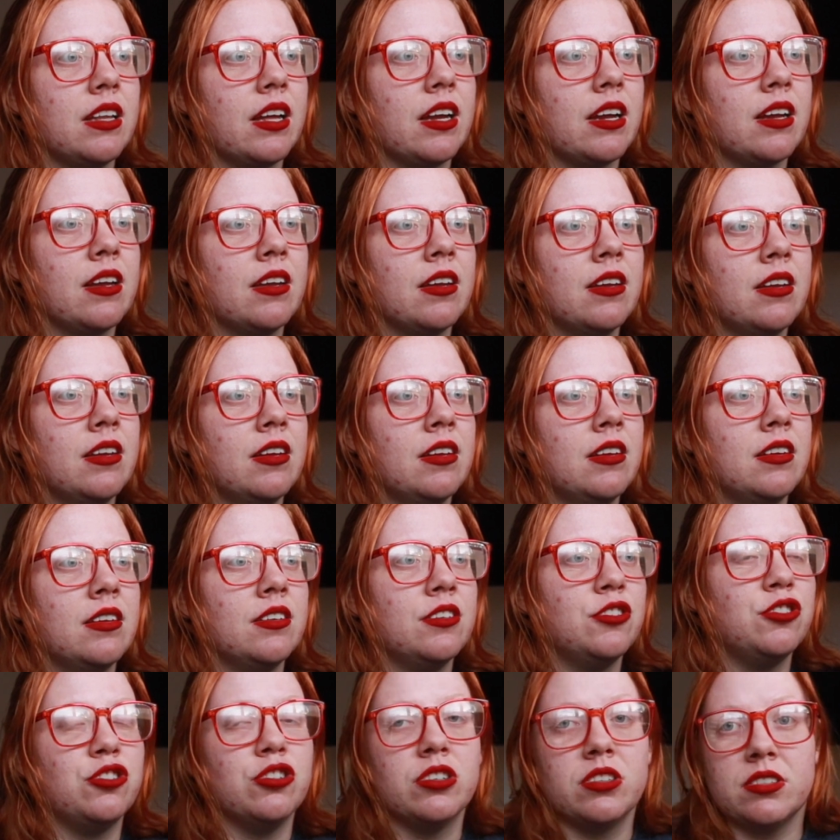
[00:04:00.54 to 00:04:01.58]
like
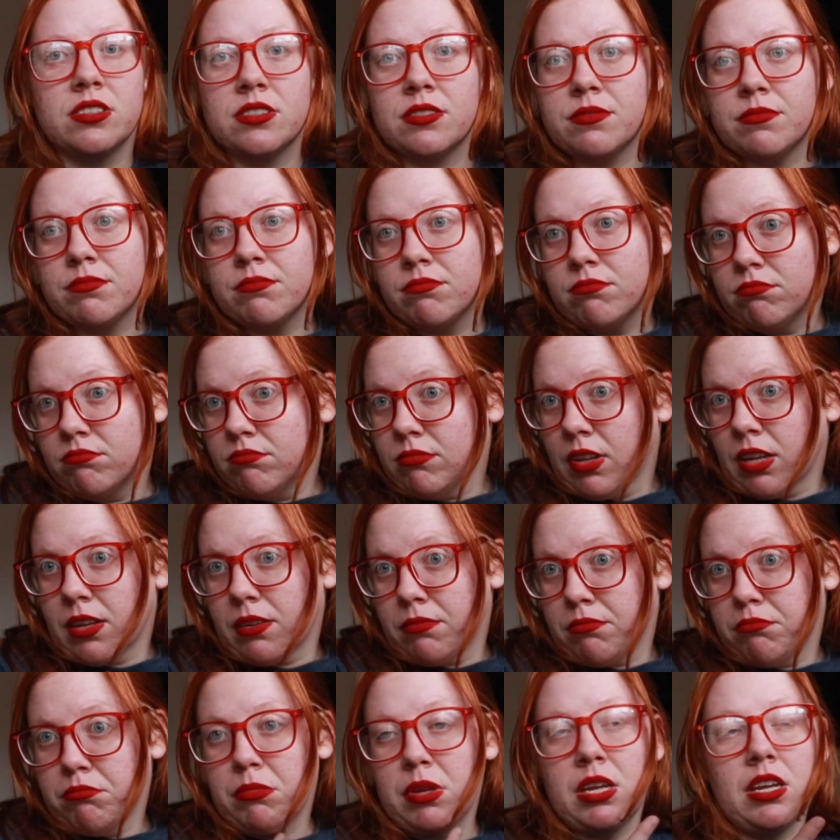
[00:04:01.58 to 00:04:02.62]
just
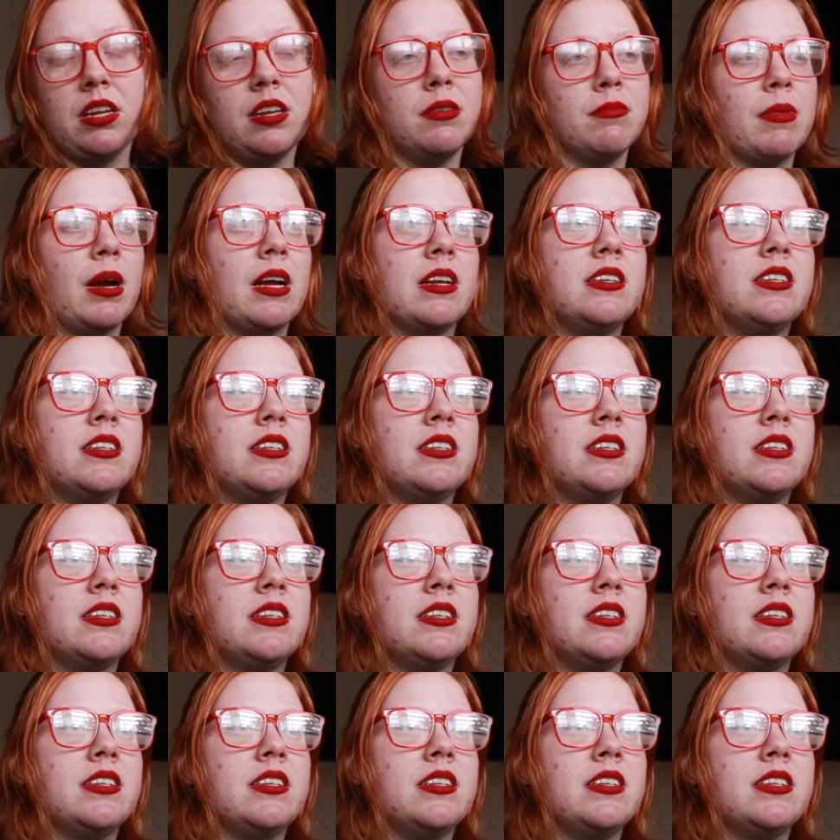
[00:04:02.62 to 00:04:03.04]
me and my